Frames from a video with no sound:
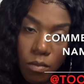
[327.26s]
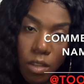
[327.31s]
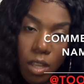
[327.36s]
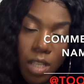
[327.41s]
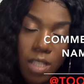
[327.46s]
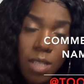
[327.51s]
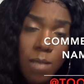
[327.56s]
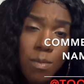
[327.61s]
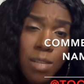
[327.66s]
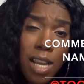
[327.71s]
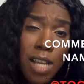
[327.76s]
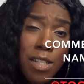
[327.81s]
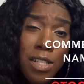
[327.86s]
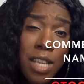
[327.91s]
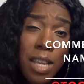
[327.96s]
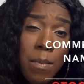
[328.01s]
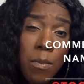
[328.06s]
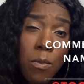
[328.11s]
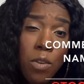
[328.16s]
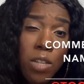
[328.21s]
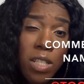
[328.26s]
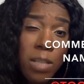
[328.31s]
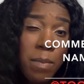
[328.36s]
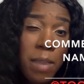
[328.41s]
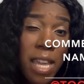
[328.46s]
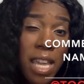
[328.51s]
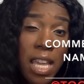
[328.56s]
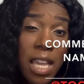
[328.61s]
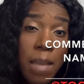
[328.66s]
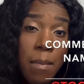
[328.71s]
sometimes you get more
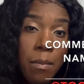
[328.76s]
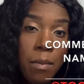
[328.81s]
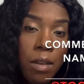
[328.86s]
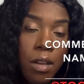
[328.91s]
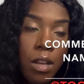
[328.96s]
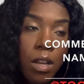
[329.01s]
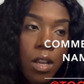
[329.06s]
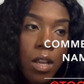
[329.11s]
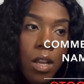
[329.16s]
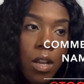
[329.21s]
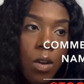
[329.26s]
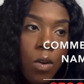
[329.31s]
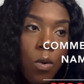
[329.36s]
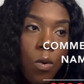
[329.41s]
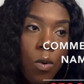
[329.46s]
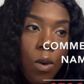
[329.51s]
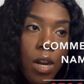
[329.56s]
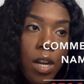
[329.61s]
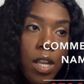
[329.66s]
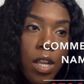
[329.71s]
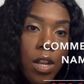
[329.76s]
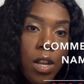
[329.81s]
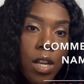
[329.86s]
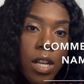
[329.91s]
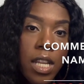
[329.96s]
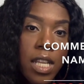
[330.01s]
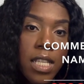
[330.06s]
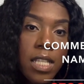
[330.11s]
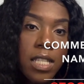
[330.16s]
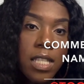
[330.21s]
spam on your
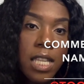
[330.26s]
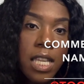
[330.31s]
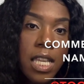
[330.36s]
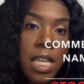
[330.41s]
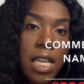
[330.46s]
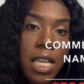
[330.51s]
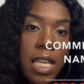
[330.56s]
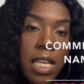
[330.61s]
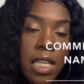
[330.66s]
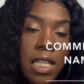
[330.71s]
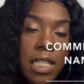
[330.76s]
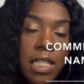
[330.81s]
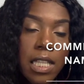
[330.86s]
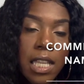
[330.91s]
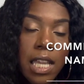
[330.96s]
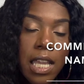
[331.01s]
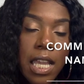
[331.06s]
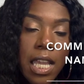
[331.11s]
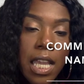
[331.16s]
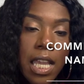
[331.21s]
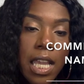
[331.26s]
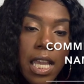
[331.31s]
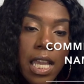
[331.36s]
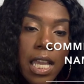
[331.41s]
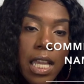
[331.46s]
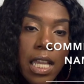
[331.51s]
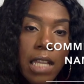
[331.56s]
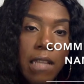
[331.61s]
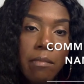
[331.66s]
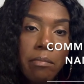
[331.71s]
listings,
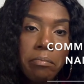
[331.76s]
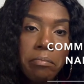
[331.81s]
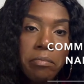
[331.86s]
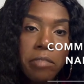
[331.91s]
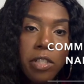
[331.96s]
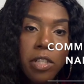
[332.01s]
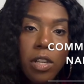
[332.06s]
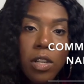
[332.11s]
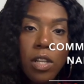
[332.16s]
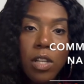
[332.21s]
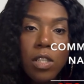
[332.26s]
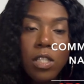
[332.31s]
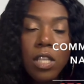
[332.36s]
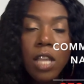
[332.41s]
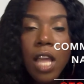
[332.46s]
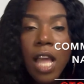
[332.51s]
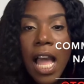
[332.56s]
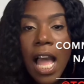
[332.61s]
and those,